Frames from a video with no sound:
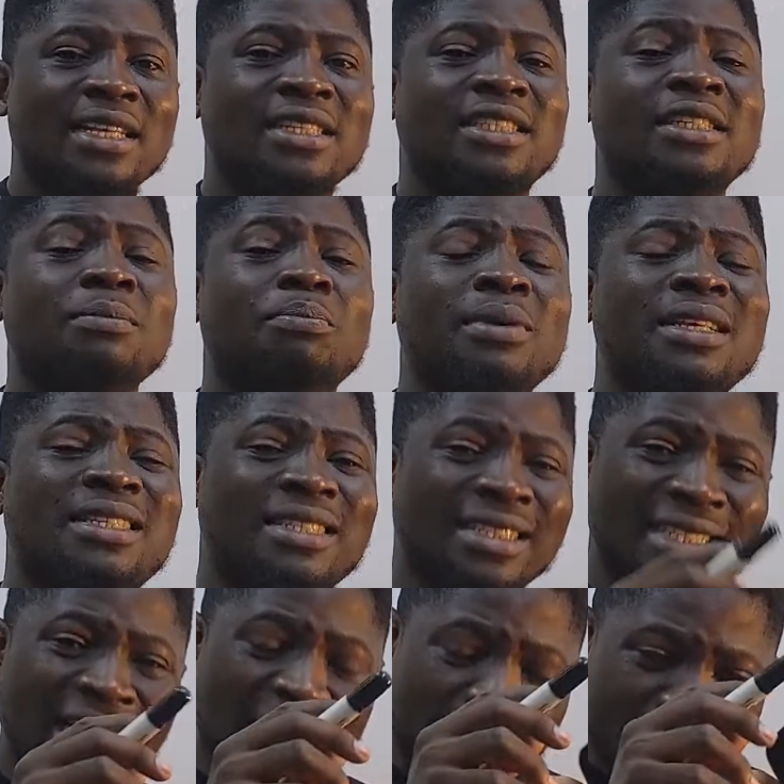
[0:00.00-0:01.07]
simply
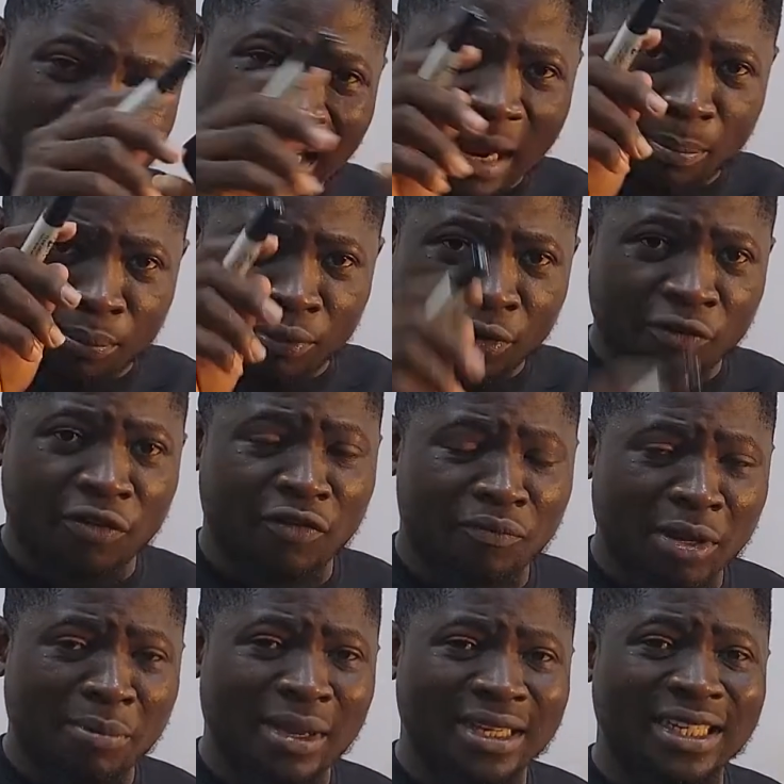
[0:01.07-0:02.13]
snap that proof of
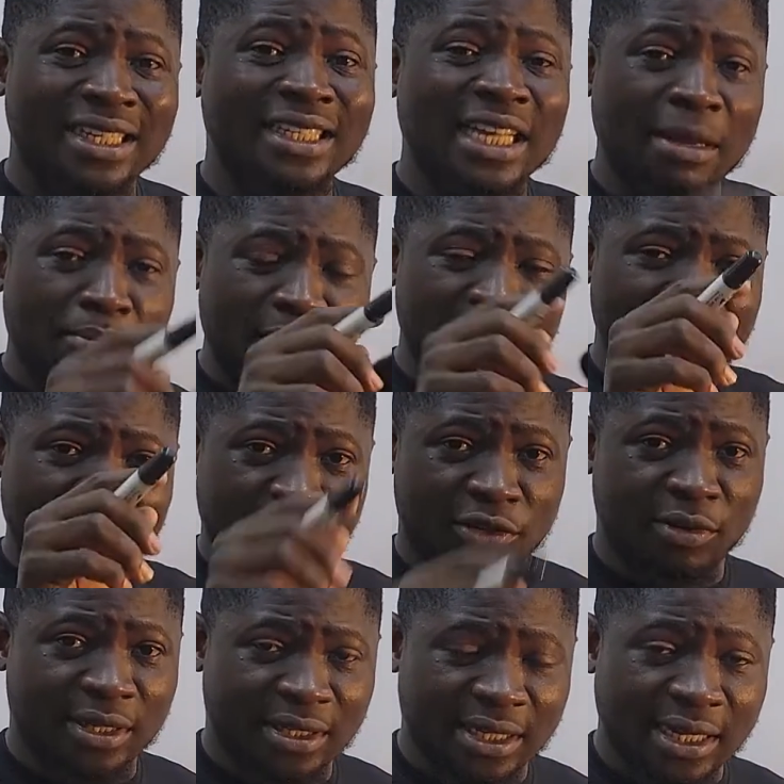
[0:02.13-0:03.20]
payment, the debit that
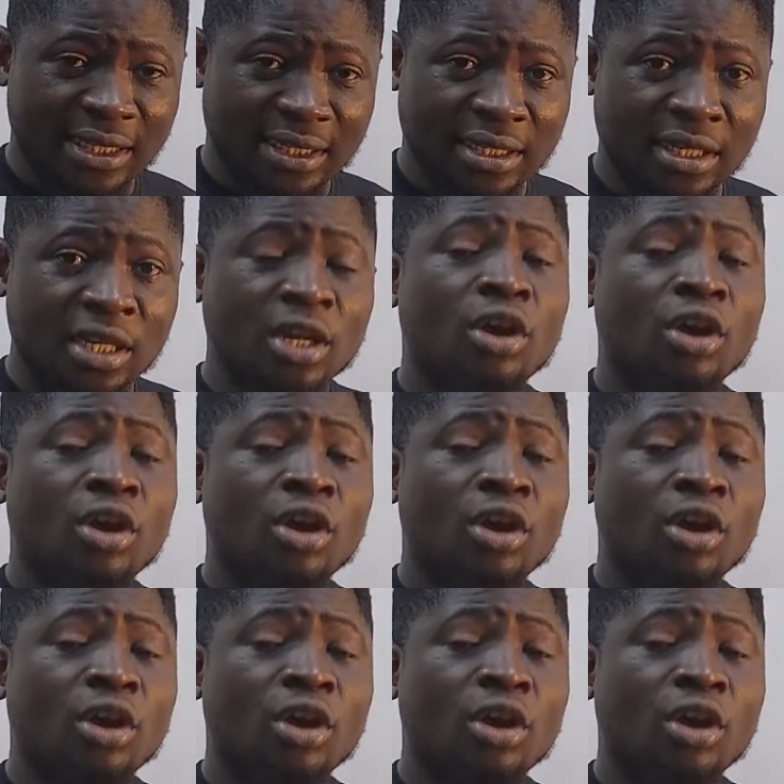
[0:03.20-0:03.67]
you have sent,